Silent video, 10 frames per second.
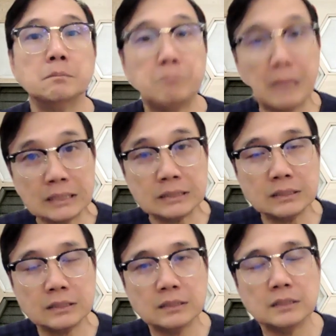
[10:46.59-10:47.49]
but
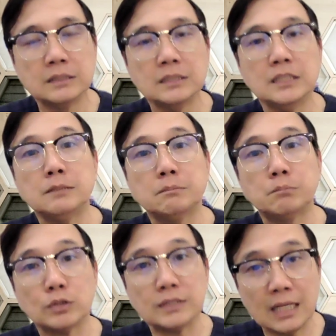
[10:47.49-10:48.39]
it
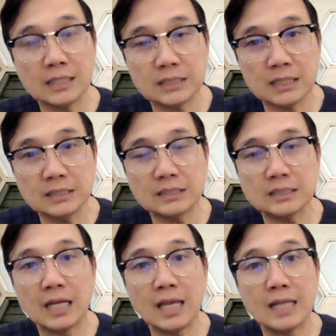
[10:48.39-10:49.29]
protects us
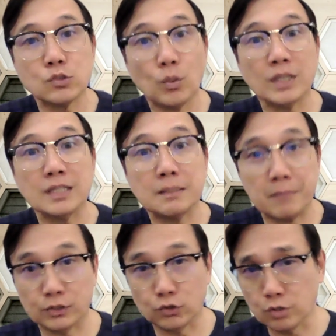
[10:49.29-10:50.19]
against what
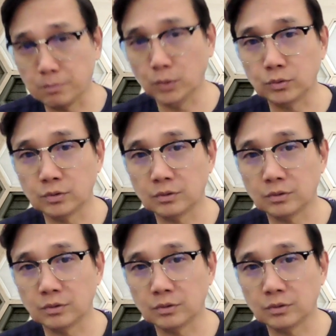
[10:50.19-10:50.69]
matters most,